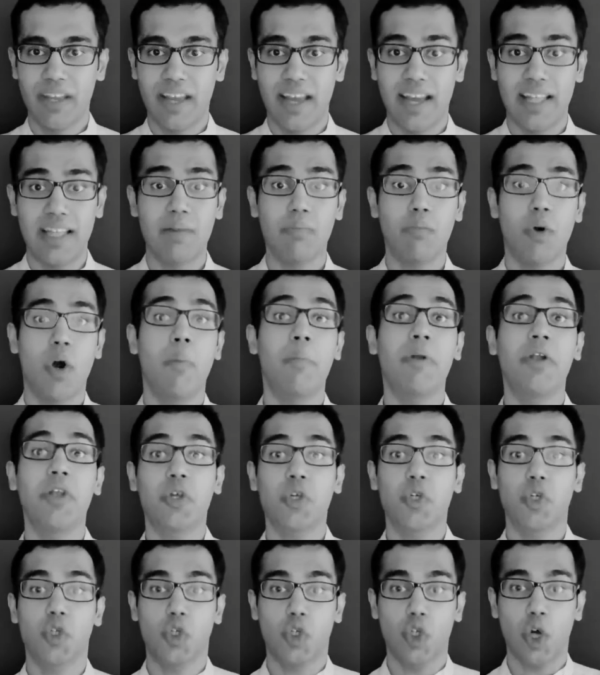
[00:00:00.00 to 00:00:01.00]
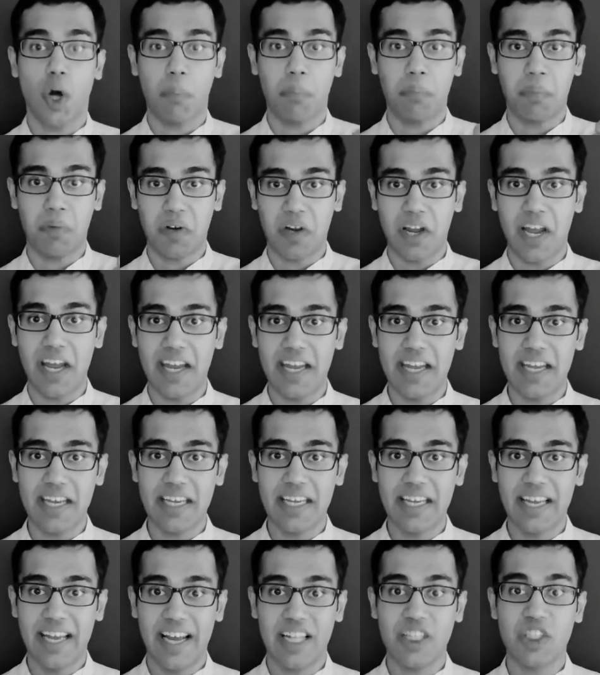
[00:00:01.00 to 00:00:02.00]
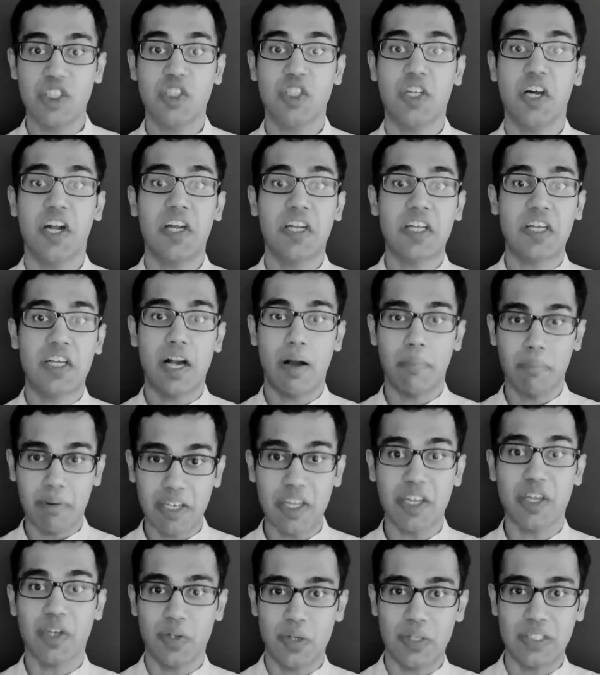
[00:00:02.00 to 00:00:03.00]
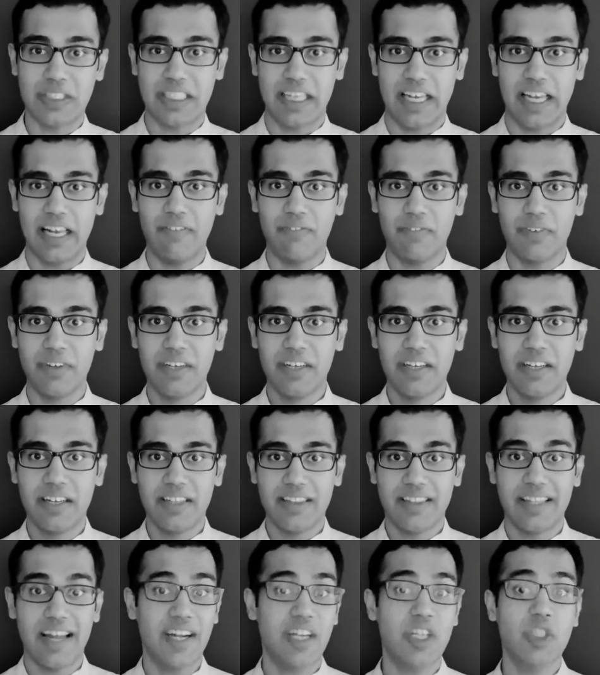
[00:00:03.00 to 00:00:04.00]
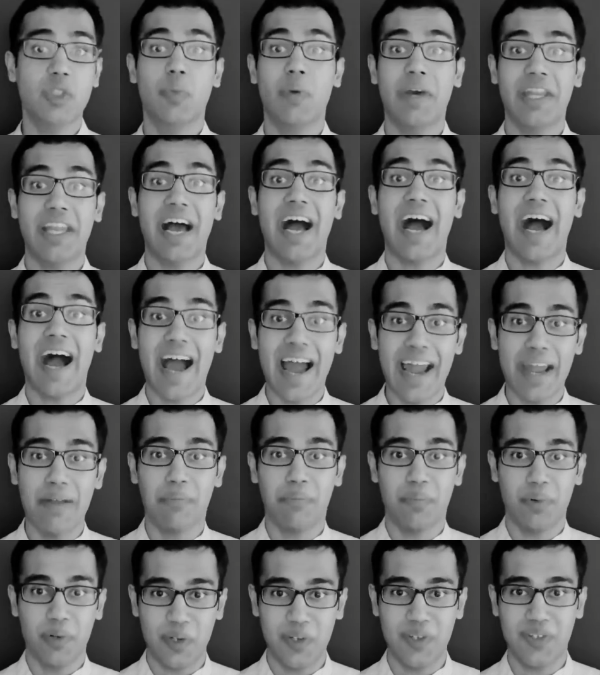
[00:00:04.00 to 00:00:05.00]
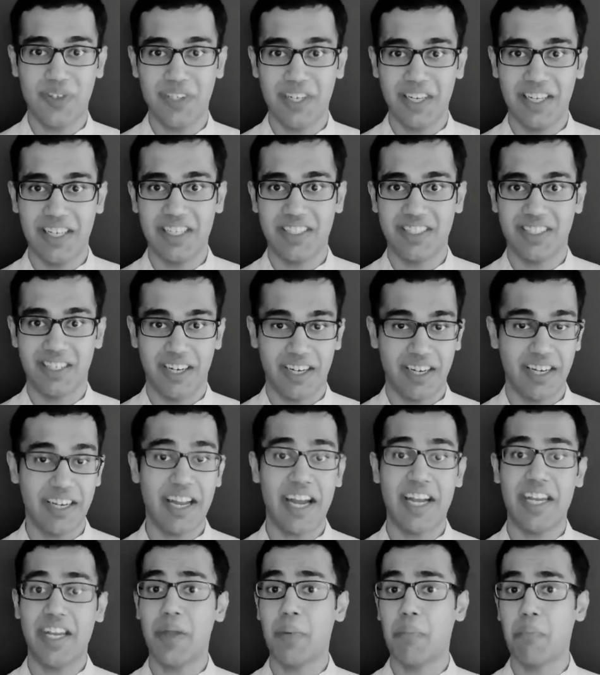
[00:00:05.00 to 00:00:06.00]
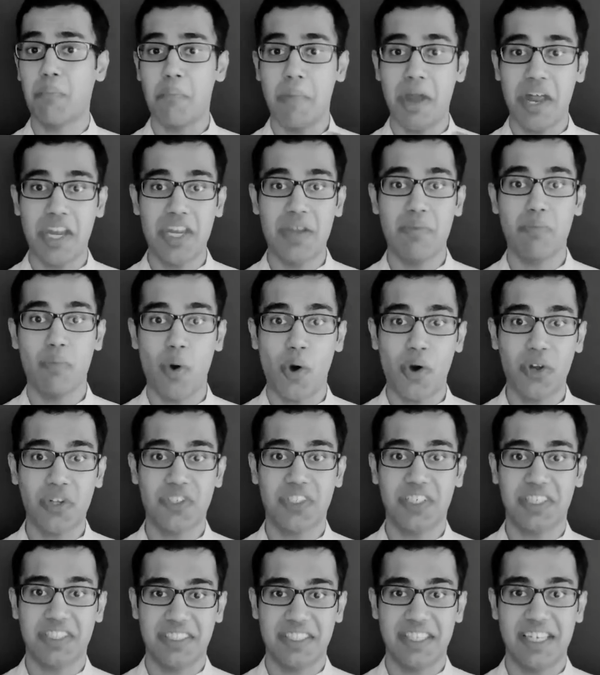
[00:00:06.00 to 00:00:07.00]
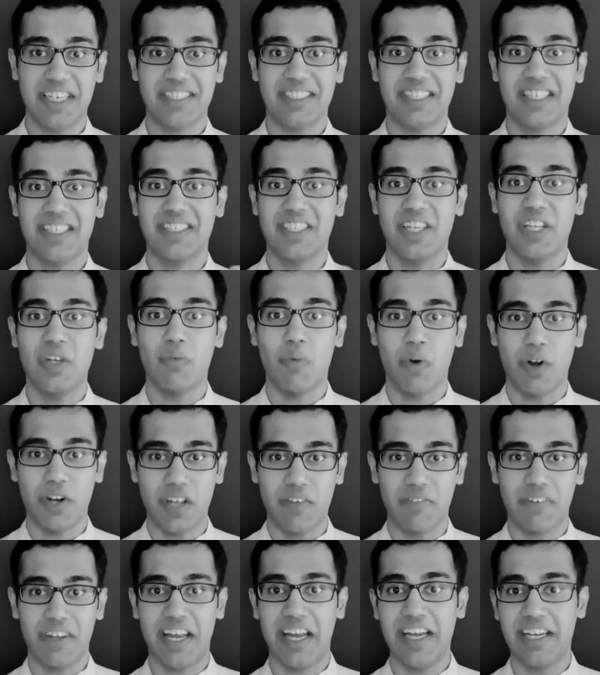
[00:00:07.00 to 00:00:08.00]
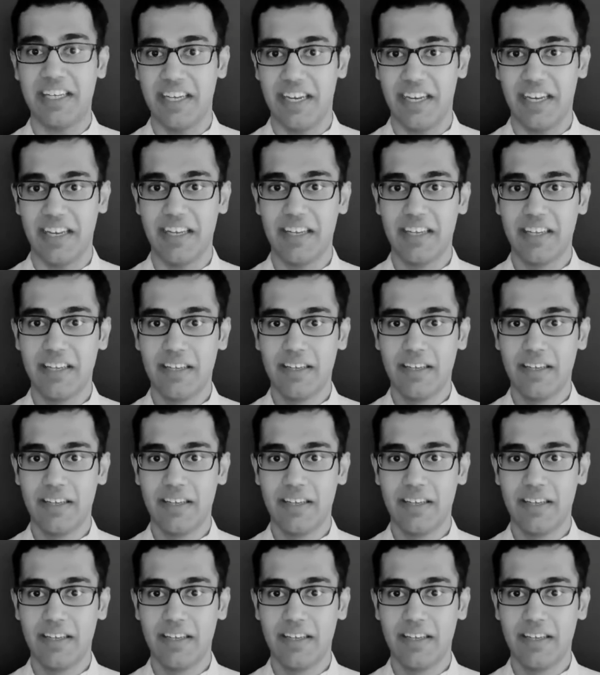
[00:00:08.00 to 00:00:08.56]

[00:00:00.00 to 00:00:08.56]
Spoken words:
And the moment you stop trying and start committing yourself, that is when I personally started getting many more successes in whatever I did.